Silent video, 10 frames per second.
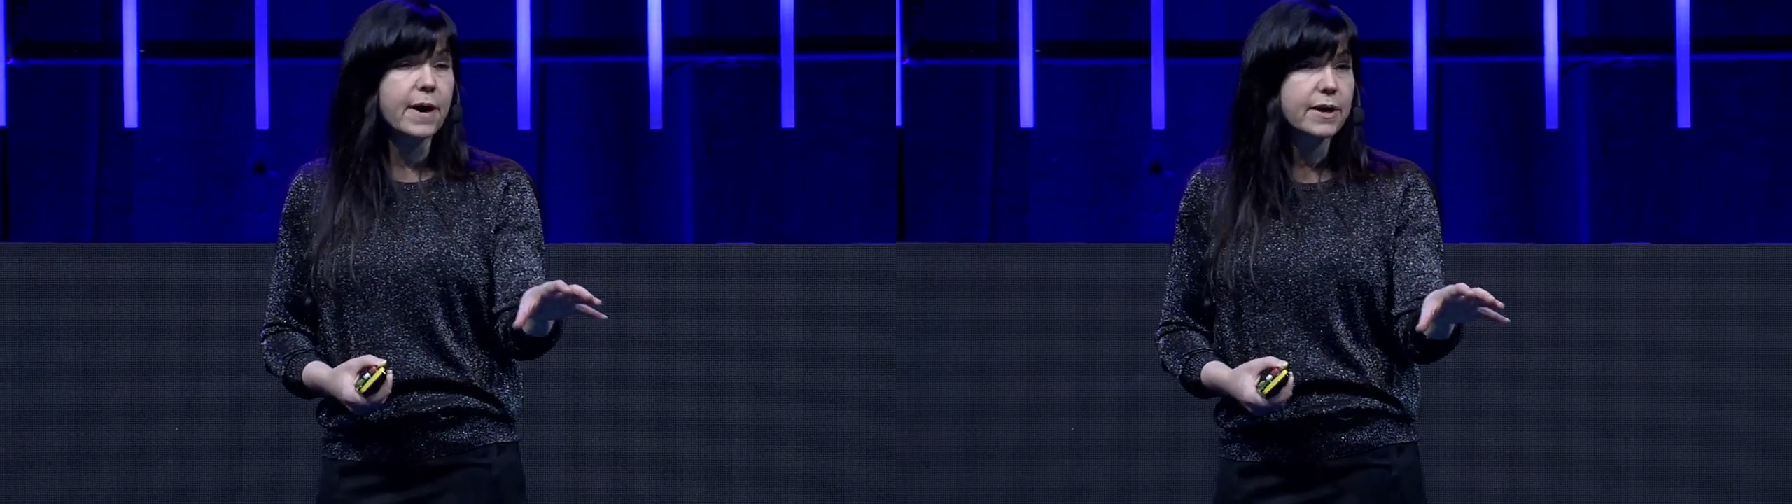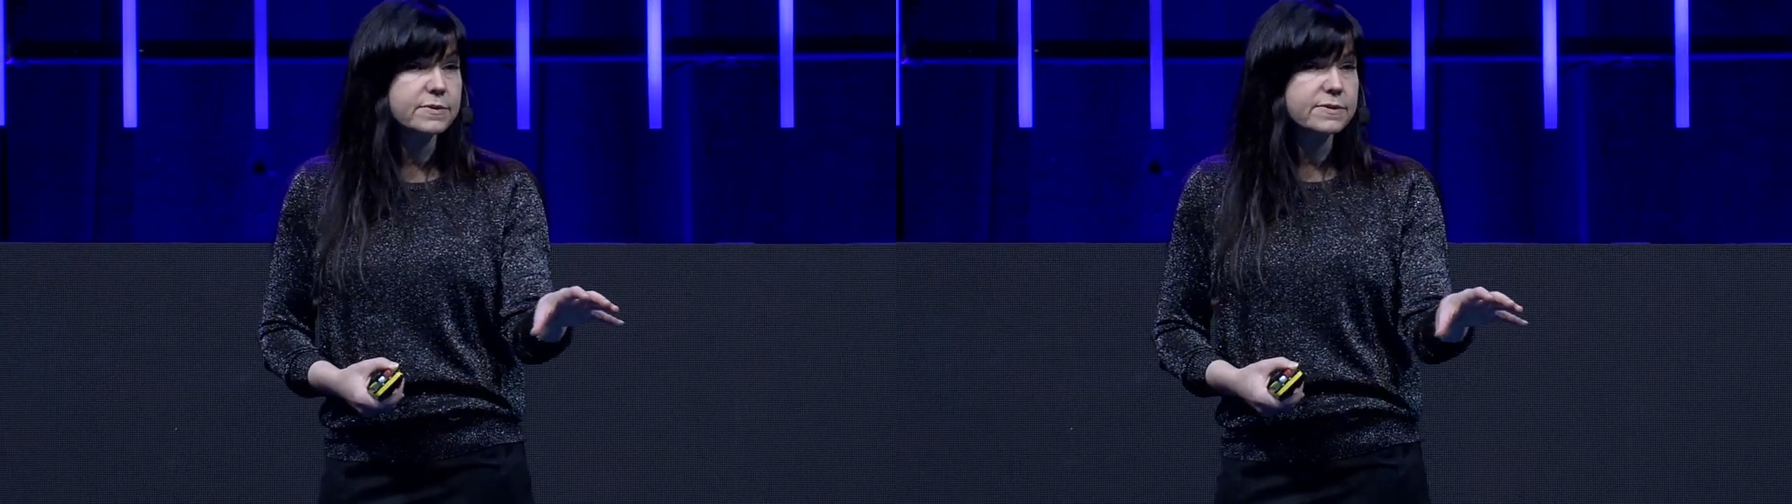
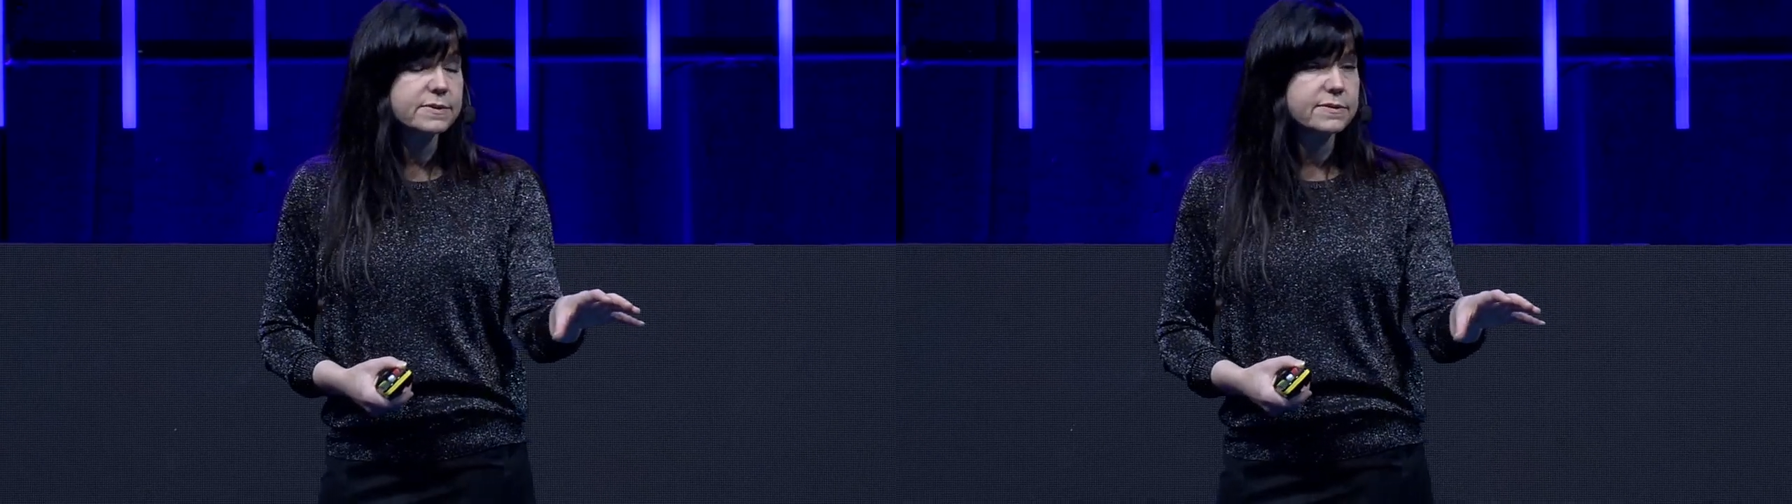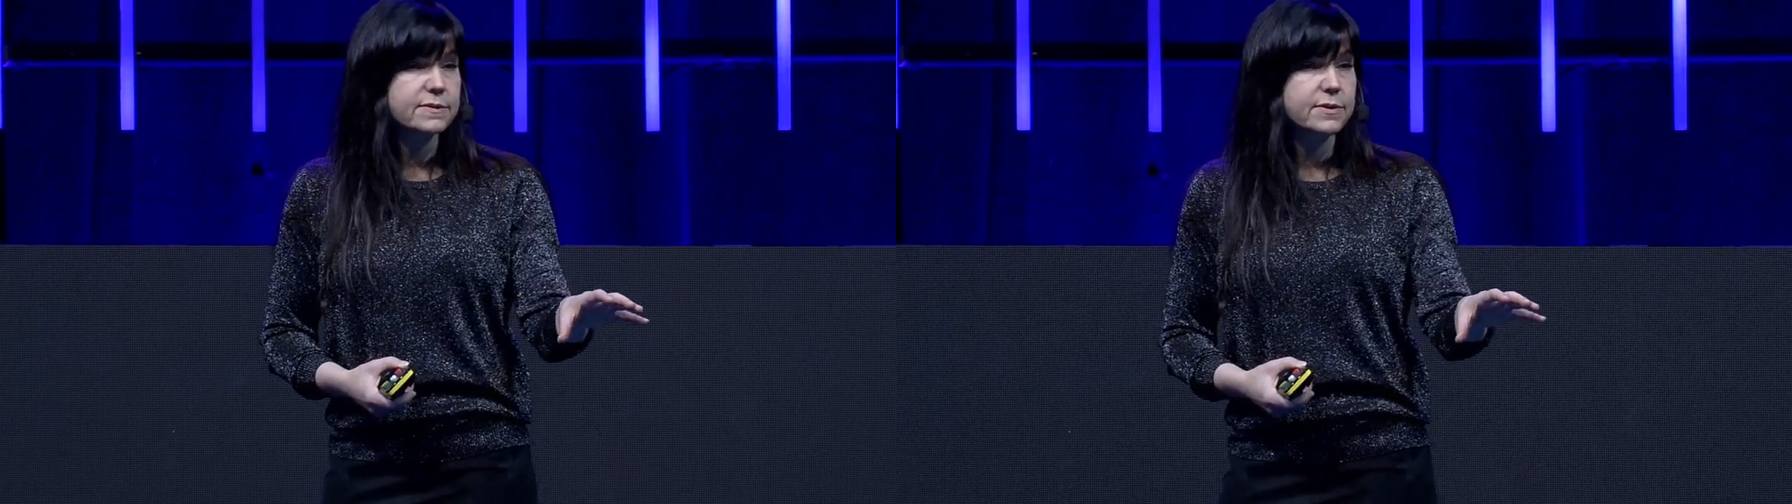
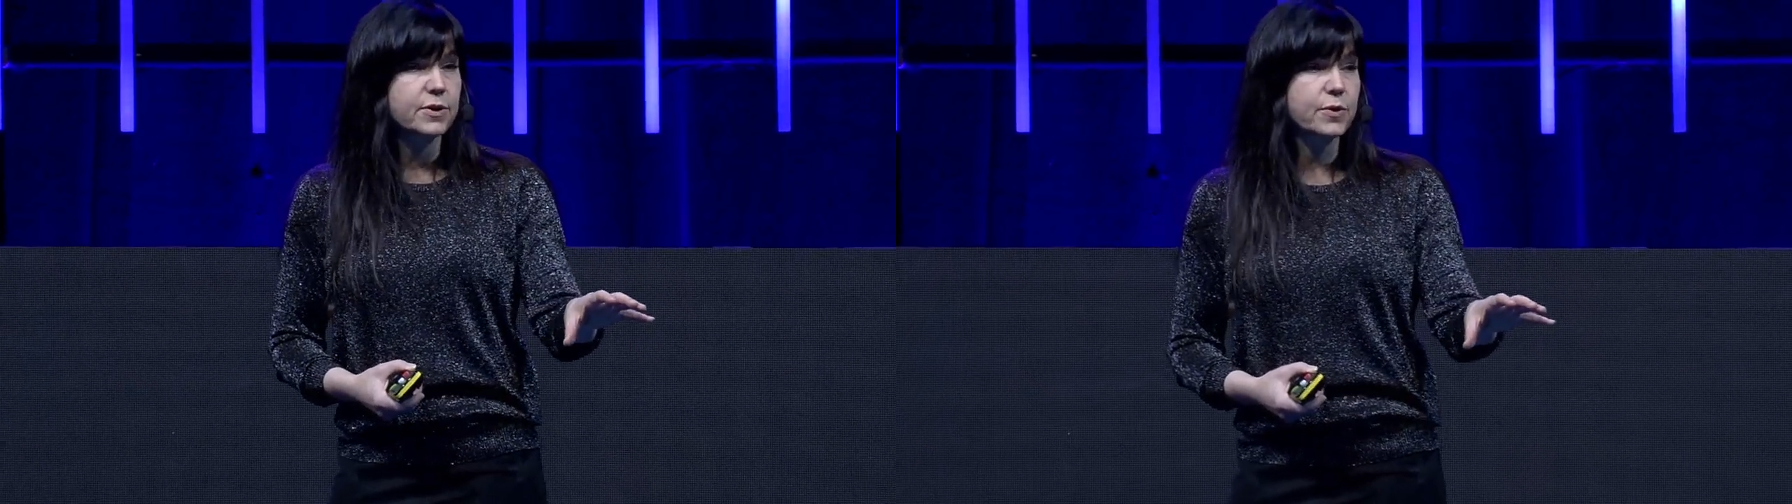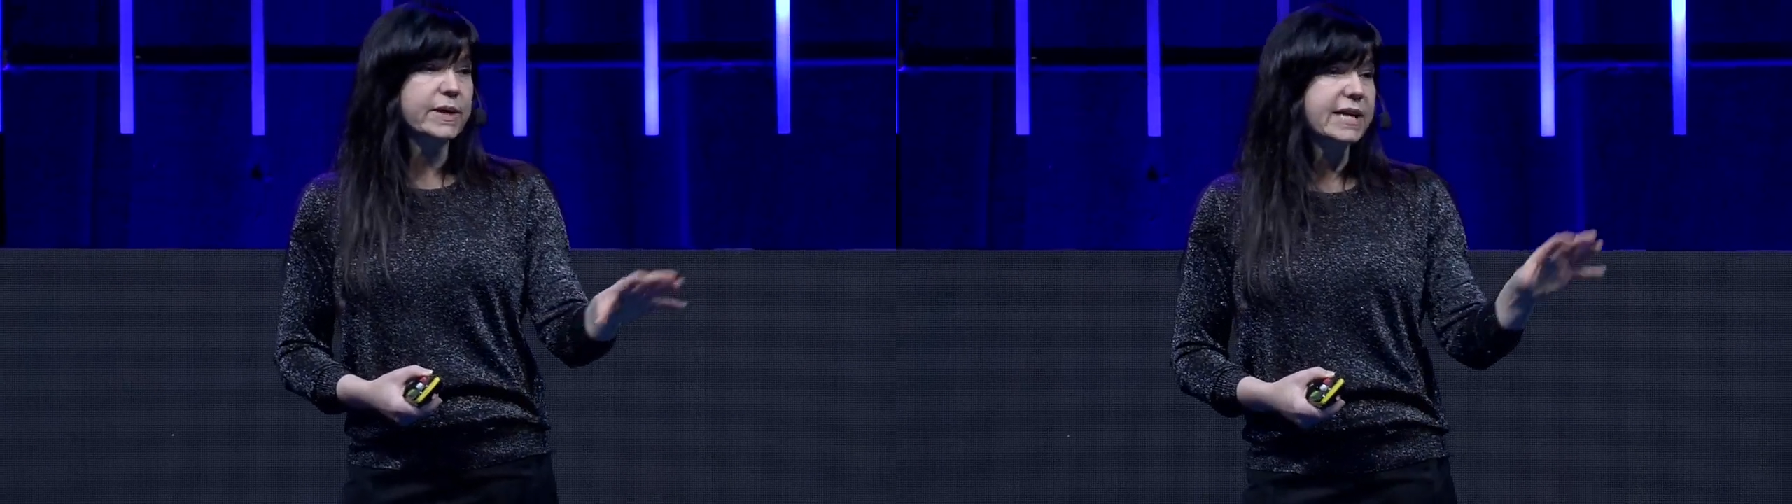models,
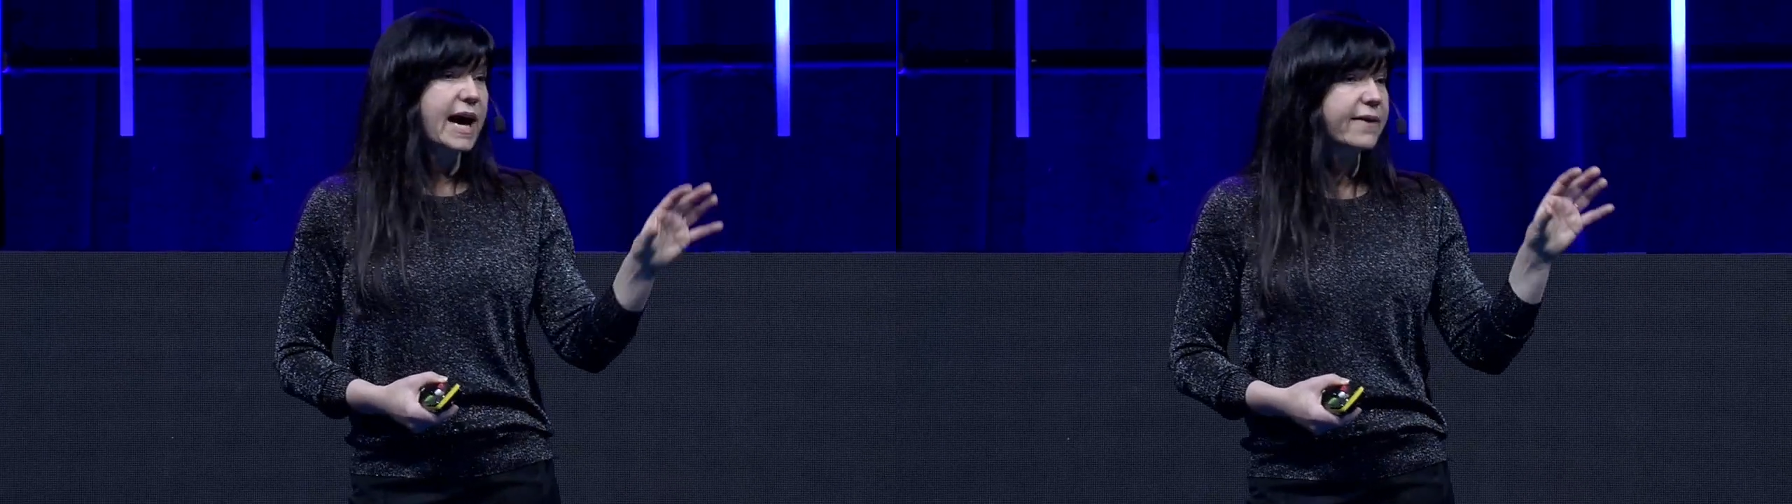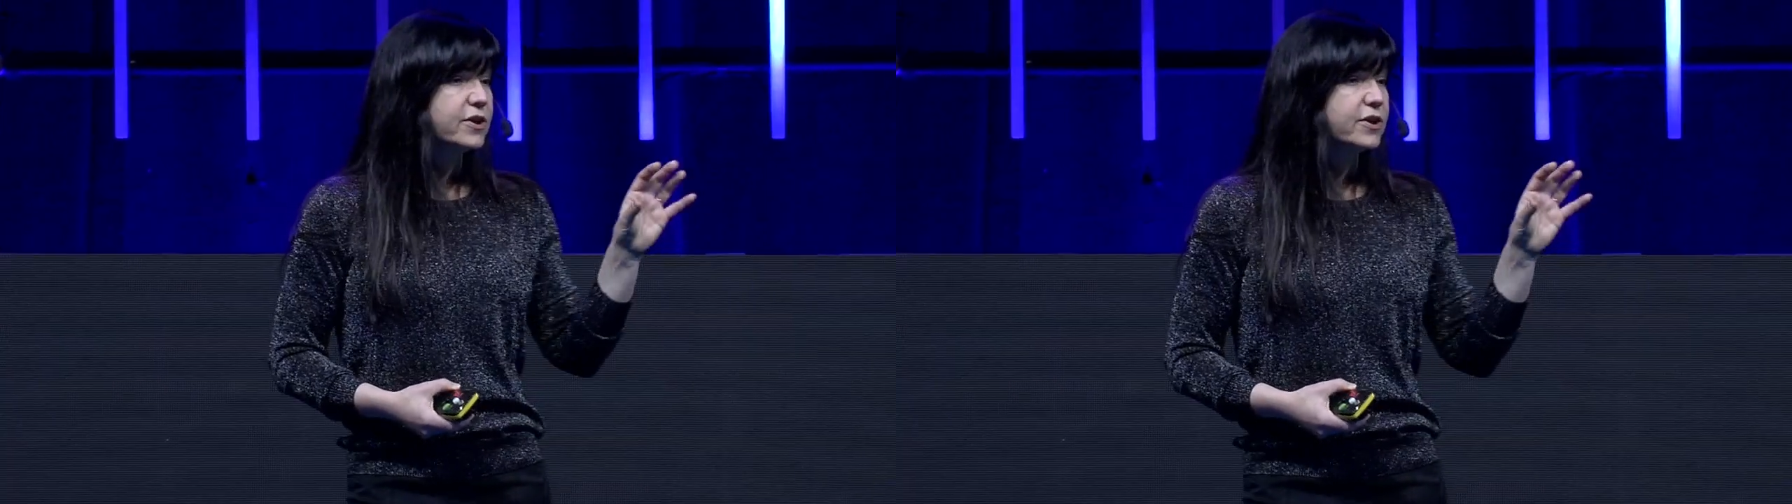you're going to have